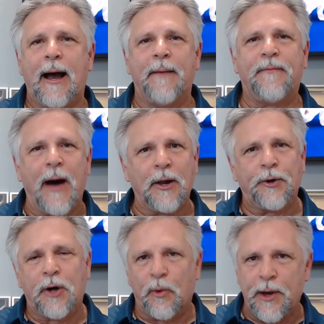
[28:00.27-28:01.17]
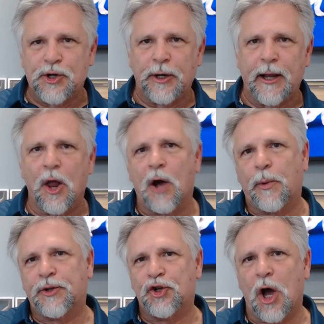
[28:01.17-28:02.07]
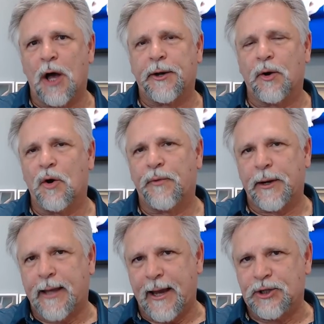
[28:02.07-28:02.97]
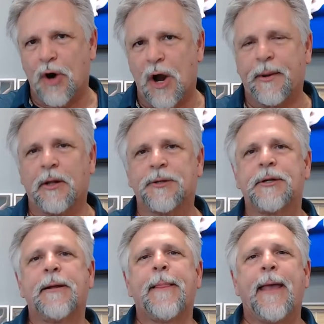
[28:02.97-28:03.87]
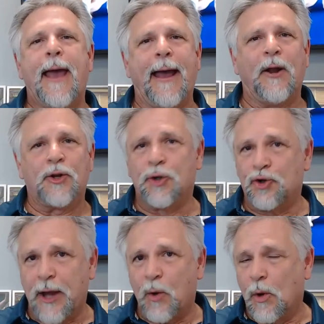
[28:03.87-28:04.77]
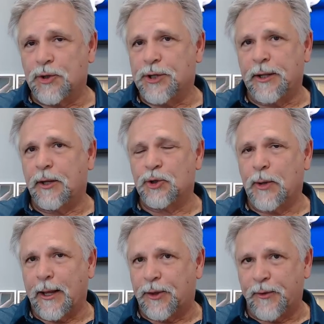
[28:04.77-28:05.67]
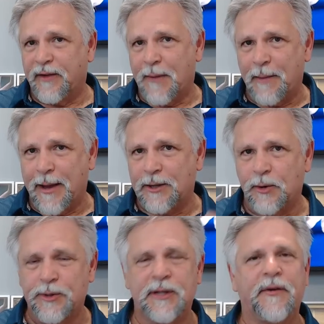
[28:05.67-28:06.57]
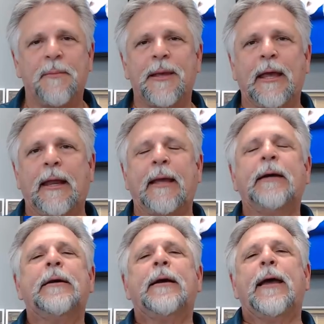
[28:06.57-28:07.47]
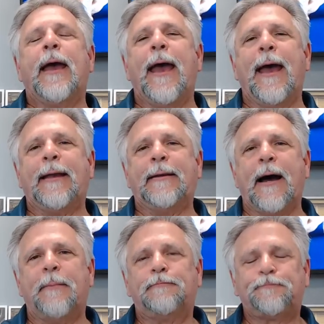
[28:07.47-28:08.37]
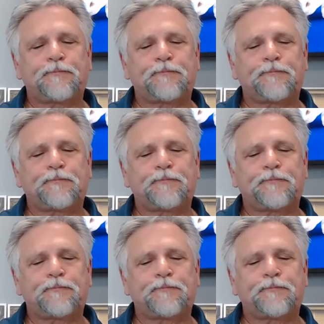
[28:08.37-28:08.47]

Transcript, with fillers: uh, followed originally, along with John over at K G Tropicals, and also Jay Wilson. Those were like three of my mentors in the very beginning. And um,